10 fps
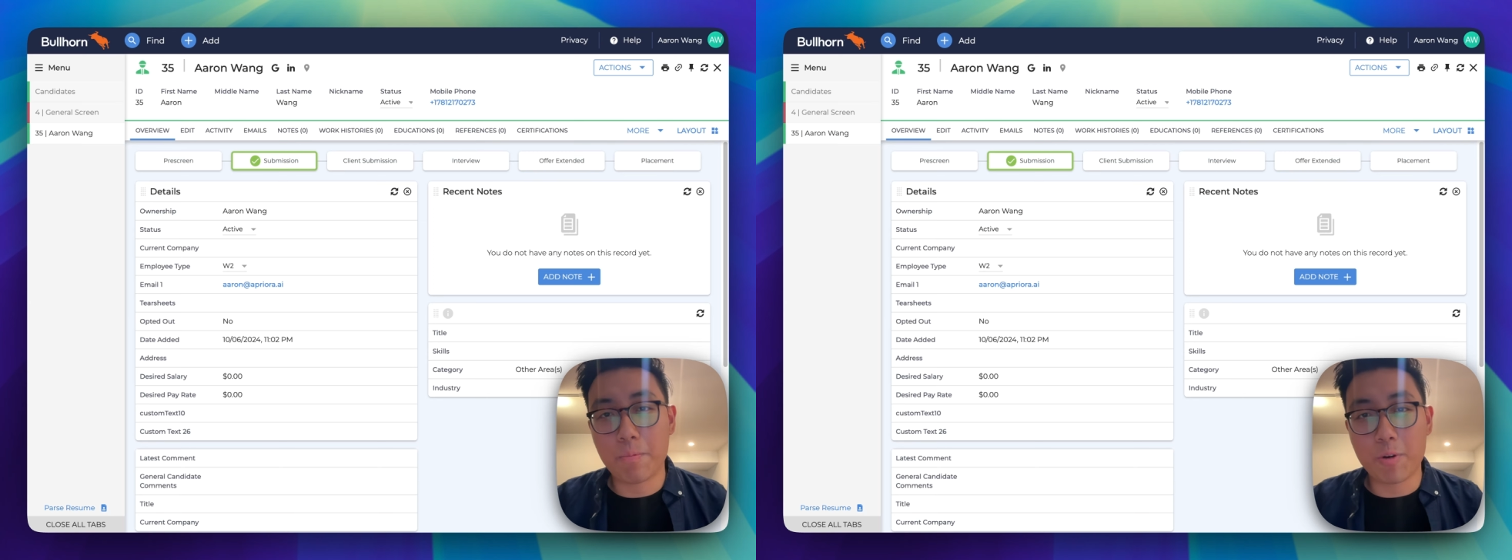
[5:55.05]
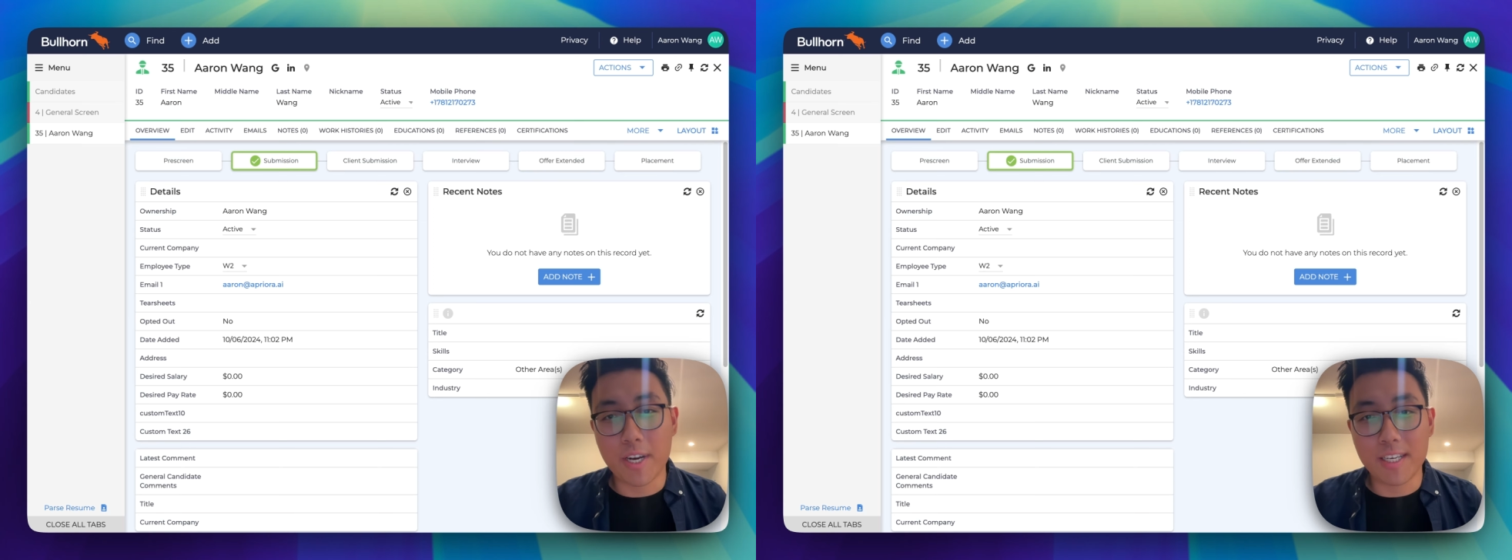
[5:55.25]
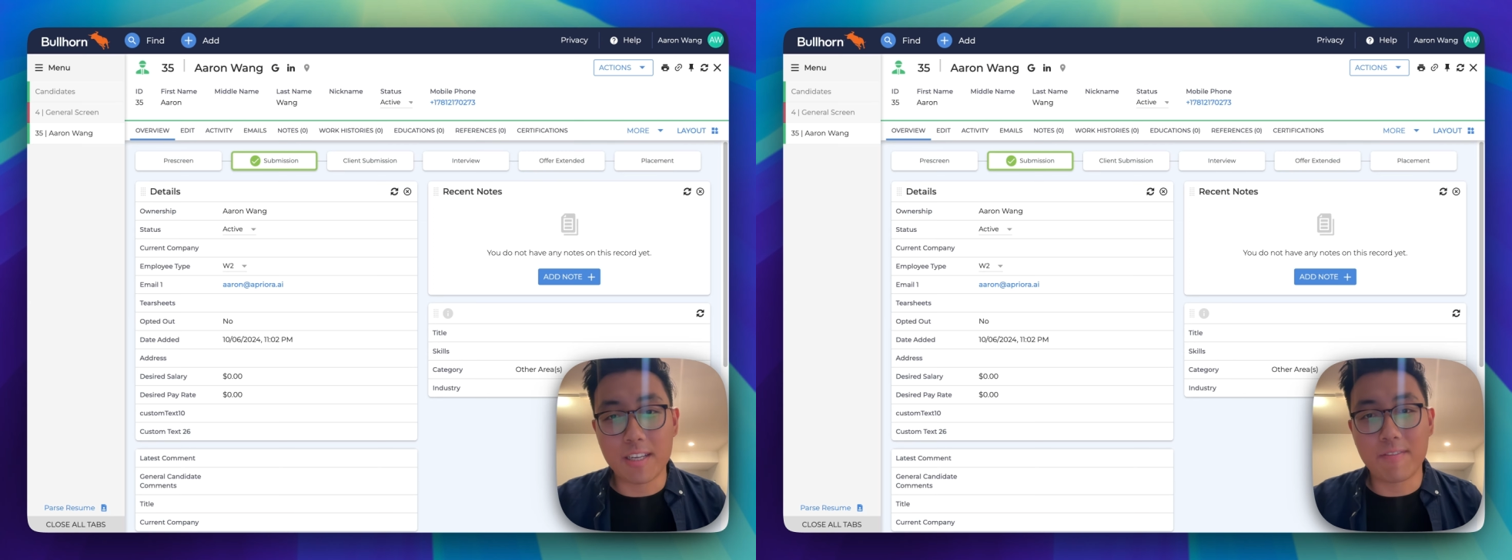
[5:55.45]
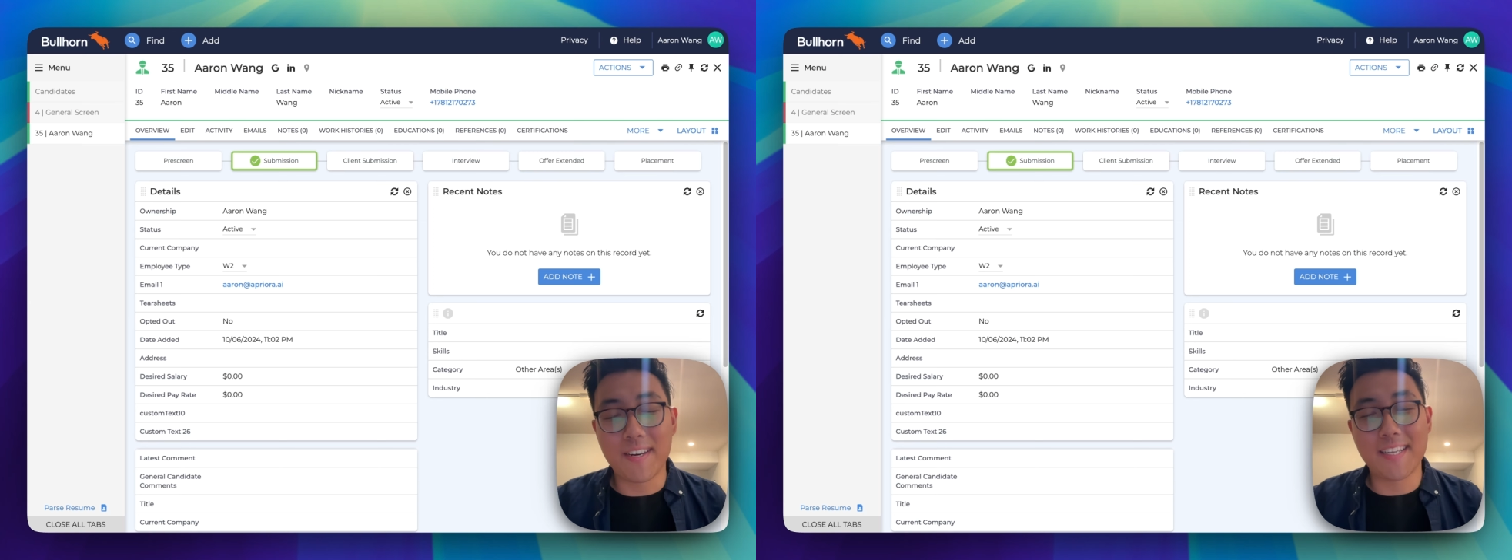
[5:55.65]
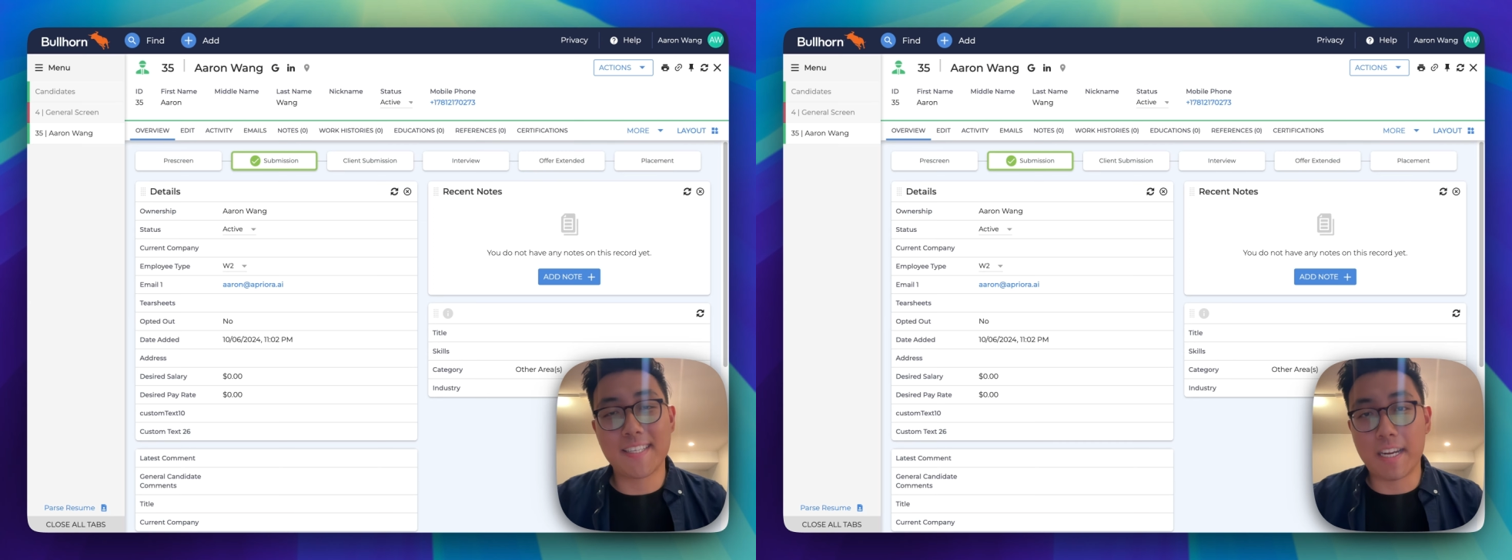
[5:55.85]
predictive
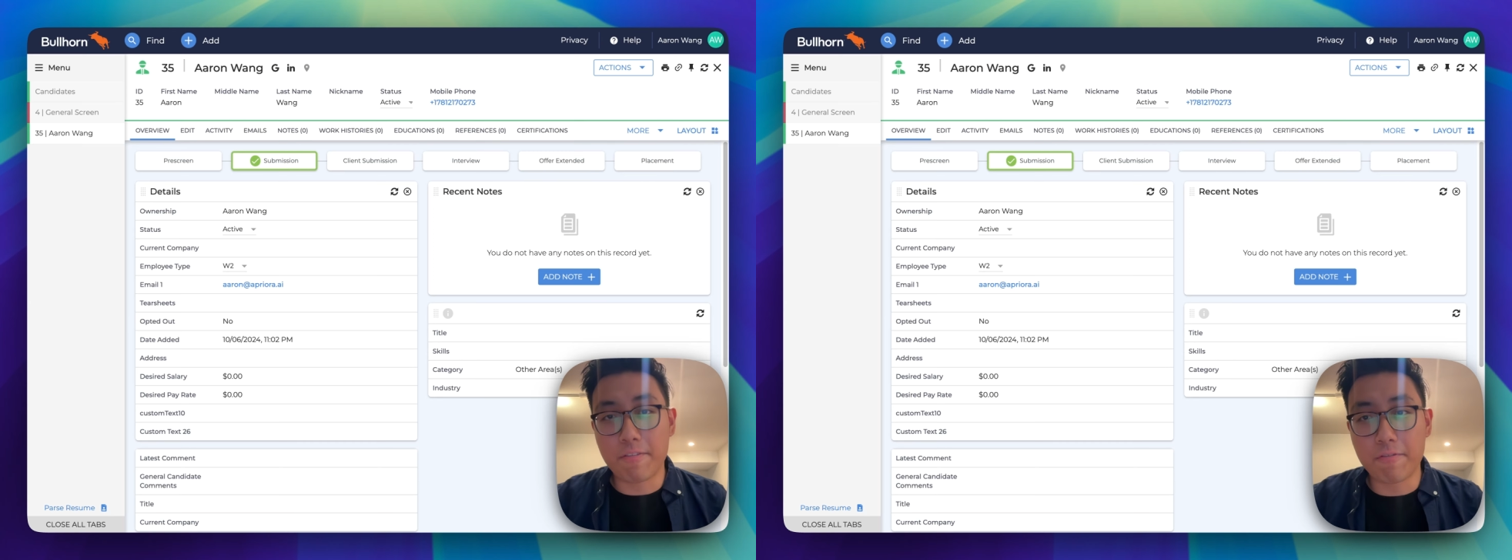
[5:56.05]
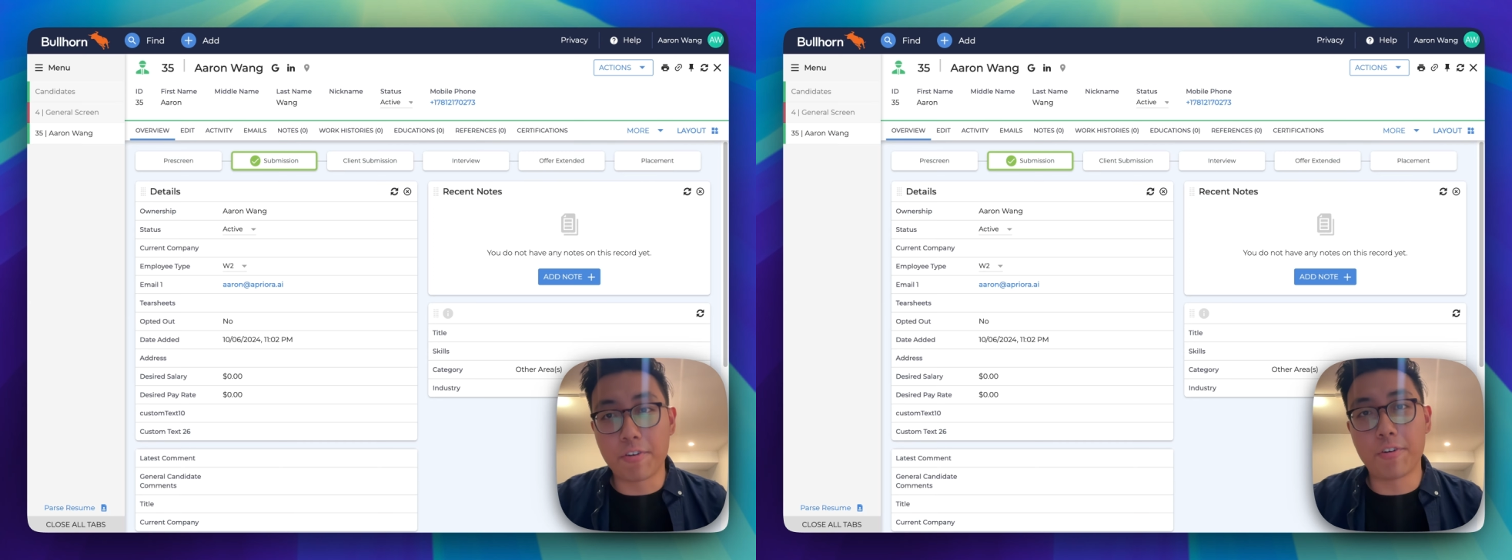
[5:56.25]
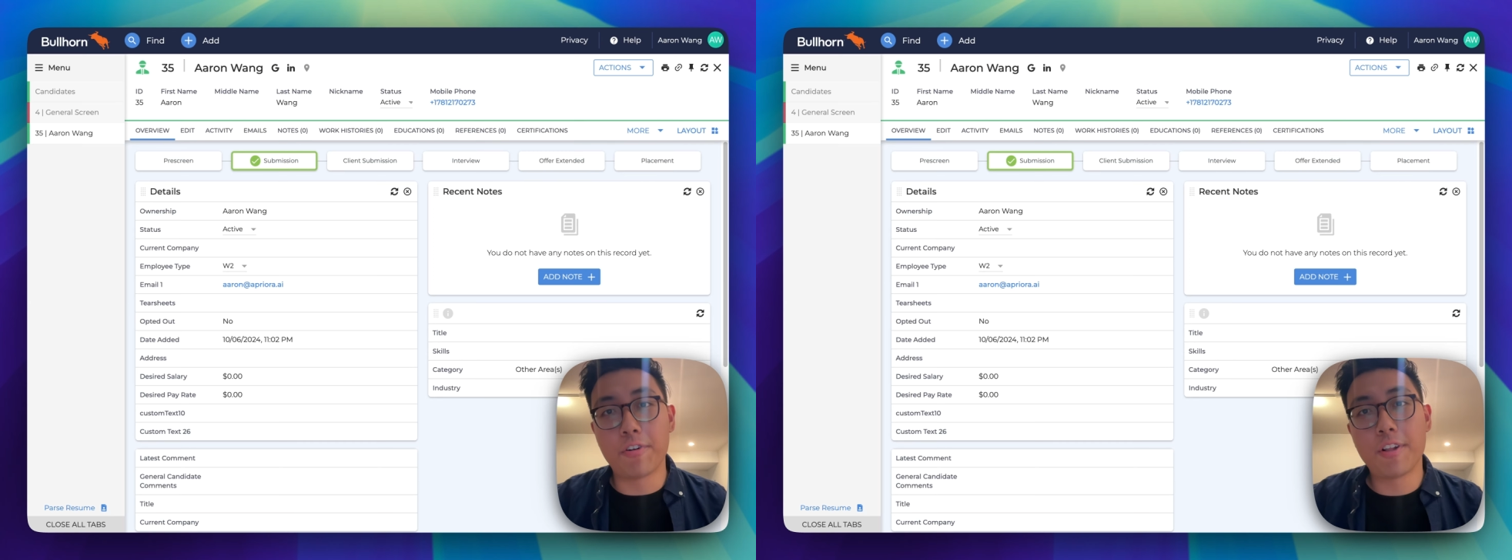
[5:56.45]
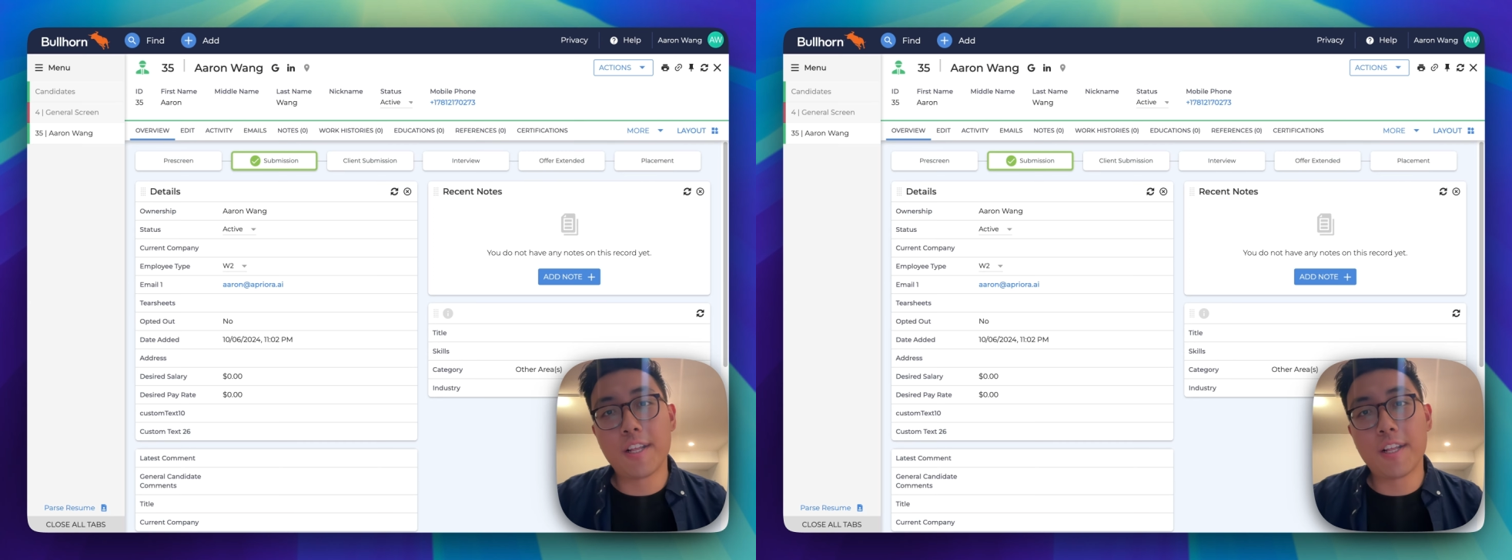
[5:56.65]
and insightful